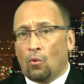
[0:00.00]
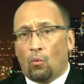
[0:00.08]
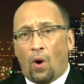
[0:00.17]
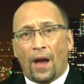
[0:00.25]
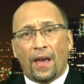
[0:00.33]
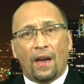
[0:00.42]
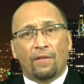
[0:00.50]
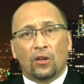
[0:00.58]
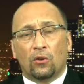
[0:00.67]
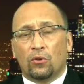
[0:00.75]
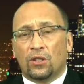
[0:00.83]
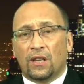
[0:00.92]
Why
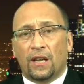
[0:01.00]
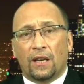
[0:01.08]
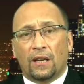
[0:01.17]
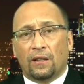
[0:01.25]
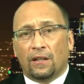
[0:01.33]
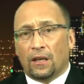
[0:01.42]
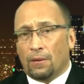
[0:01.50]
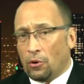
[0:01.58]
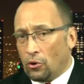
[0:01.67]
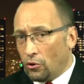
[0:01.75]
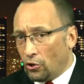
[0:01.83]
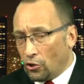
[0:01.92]
haven't you said anything
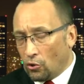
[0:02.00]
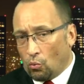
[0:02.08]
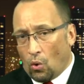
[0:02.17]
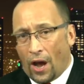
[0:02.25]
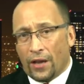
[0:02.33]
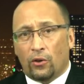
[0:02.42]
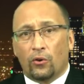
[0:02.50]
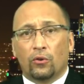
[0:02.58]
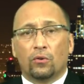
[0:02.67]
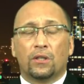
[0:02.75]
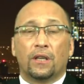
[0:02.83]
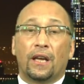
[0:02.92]
about her? Why don't
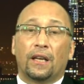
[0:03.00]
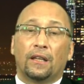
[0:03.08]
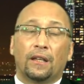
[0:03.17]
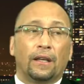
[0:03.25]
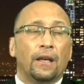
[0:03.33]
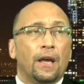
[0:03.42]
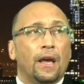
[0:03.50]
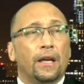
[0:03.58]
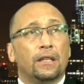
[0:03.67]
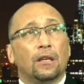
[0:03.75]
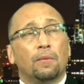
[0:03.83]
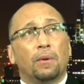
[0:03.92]
you say anything?
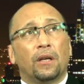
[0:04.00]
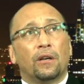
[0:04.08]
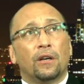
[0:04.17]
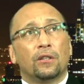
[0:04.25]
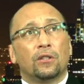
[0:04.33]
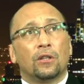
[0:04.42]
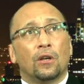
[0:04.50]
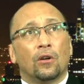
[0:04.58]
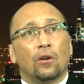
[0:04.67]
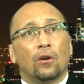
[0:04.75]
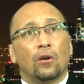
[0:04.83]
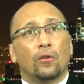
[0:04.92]
Is it because
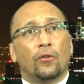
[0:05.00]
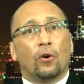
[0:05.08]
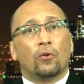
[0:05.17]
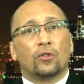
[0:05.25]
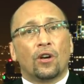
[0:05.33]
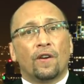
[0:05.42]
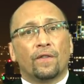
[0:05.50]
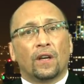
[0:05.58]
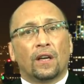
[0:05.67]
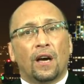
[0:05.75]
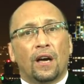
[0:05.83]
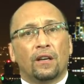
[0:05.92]
those aren't the
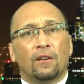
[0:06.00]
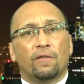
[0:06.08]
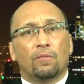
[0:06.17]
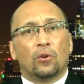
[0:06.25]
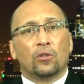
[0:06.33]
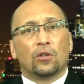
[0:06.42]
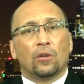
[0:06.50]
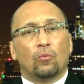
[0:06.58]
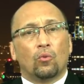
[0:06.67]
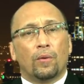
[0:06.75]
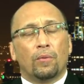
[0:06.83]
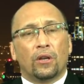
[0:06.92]
kind of
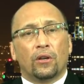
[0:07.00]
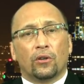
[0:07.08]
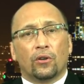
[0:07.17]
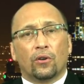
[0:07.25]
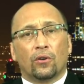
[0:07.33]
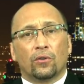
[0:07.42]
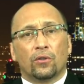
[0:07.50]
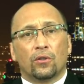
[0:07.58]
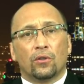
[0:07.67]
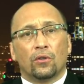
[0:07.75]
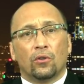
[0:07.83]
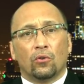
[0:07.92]
Muslim women and
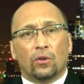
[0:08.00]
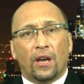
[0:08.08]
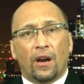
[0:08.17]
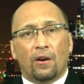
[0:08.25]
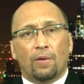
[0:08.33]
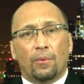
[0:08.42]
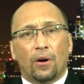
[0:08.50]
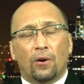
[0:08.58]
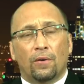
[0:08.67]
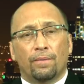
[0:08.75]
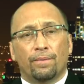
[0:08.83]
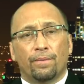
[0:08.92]
girls you care
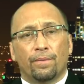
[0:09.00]
about?